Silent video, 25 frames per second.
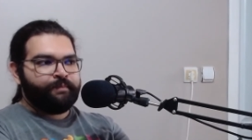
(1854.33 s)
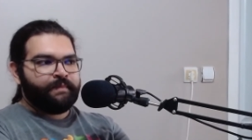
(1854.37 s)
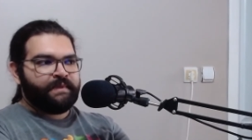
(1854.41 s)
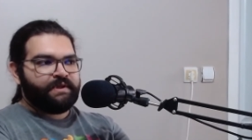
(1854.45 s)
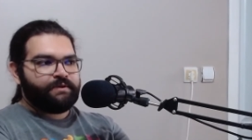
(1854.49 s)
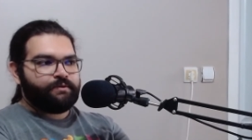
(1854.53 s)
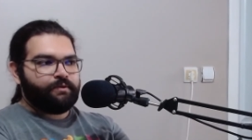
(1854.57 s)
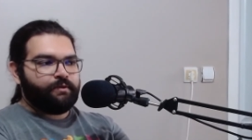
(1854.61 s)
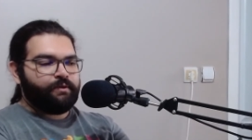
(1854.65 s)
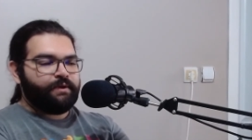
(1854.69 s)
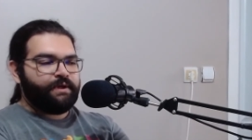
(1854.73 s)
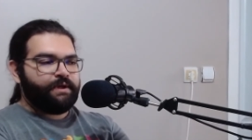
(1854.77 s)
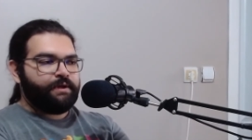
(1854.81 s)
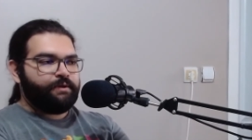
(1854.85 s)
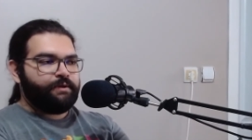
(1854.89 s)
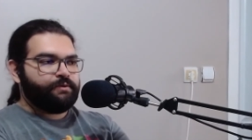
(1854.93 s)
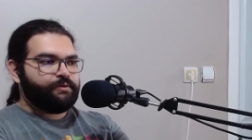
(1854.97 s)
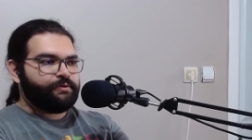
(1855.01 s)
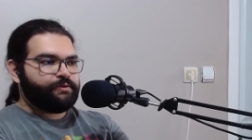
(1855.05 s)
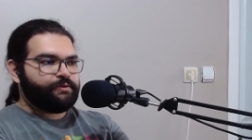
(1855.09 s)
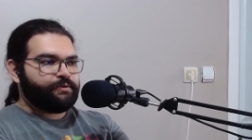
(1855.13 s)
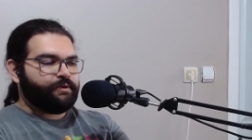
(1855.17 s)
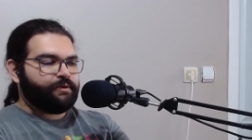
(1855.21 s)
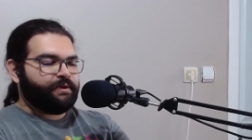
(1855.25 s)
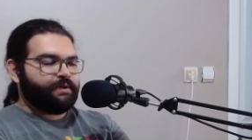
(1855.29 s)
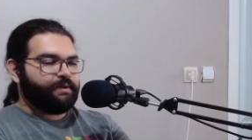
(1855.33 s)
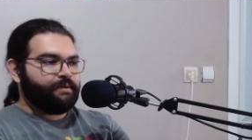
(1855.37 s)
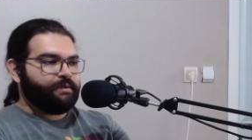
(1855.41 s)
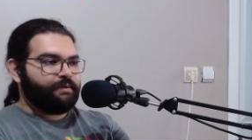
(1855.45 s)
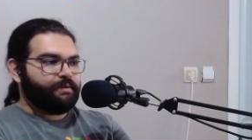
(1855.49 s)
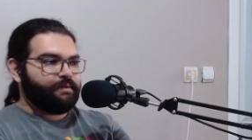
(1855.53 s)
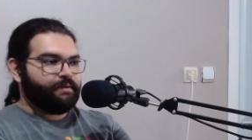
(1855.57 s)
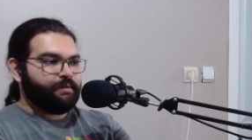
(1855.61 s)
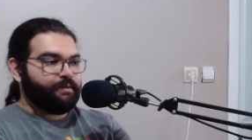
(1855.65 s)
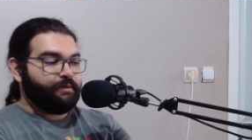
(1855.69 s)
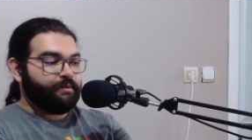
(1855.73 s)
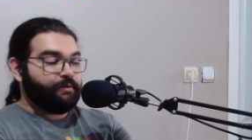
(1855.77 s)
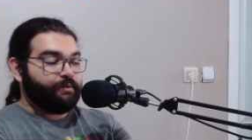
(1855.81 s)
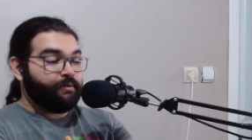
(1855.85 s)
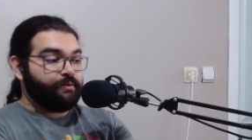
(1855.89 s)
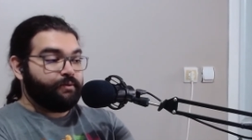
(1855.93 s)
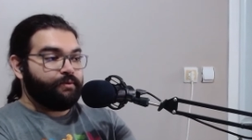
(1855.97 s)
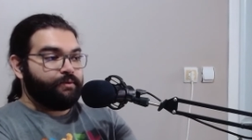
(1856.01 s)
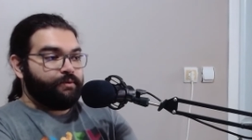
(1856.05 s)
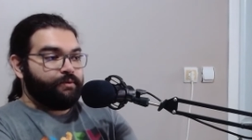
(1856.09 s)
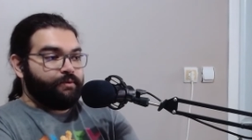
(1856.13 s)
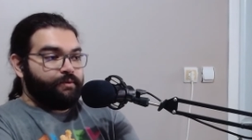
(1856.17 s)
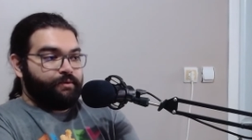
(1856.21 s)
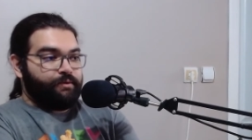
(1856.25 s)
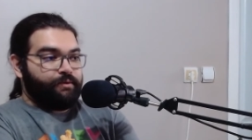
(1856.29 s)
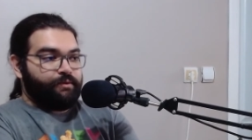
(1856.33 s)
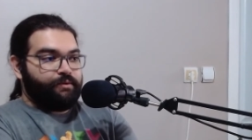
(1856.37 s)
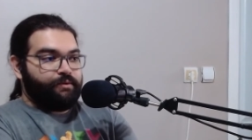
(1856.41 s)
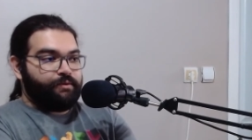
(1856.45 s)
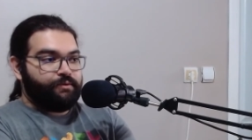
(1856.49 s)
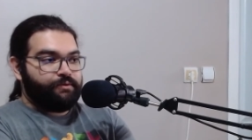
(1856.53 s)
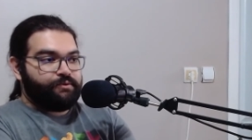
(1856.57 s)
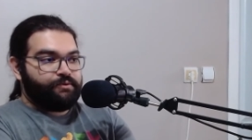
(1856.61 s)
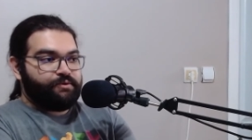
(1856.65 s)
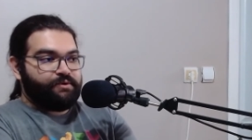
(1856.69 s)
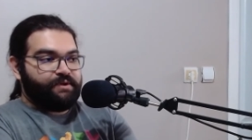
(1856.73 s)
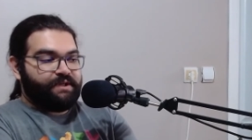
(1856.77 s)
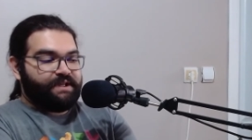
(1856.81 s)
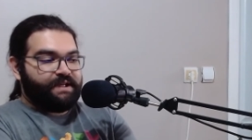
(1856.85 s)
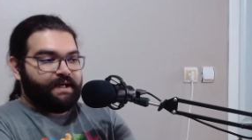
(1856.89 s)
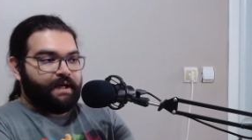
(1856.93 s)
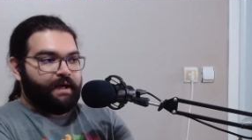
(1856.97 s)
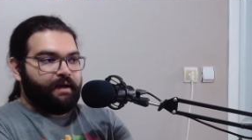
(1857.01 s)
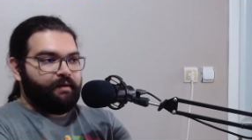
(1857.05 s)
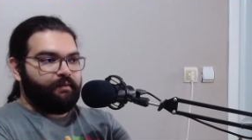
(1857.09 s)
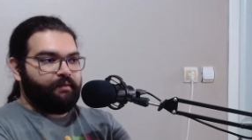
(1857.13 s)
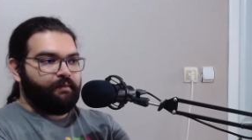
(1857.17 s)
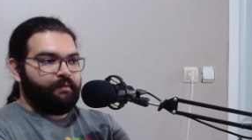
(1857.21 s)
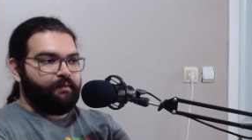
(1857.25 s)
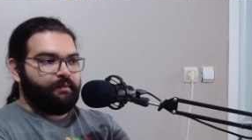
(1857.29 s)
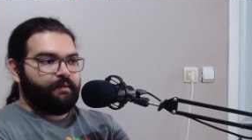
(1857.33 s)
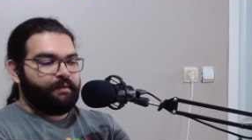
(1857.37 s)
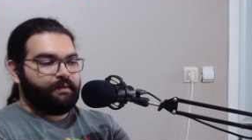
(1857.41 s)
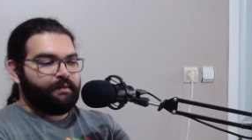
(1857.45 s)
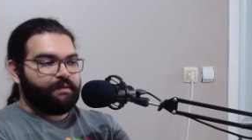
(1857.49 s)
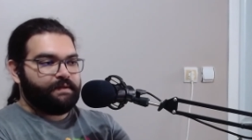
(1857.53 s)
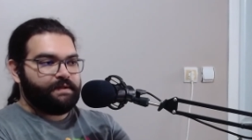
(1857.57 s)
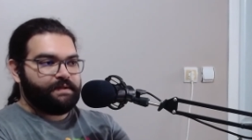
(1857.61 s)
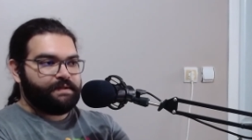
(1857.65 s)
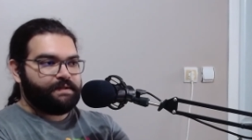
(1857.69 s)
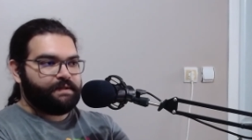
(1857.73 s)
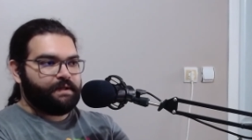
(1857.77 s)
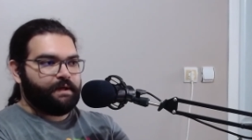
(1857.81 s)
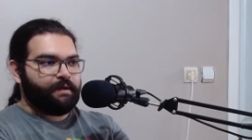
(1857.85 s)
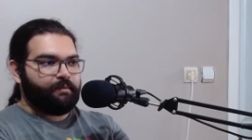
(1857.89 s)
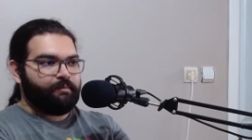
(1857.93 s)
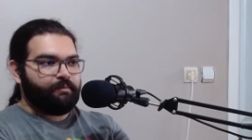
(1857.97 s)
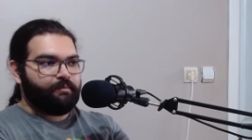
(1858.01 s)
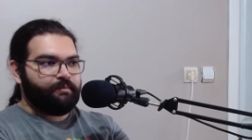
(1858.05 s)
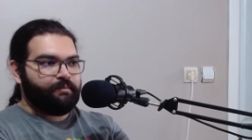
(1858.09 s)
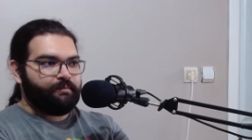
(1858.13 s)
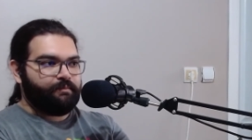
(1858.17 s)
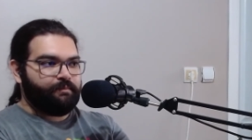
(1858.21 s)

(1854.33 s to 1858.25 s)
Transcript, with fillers: So he used the who used the cave this time.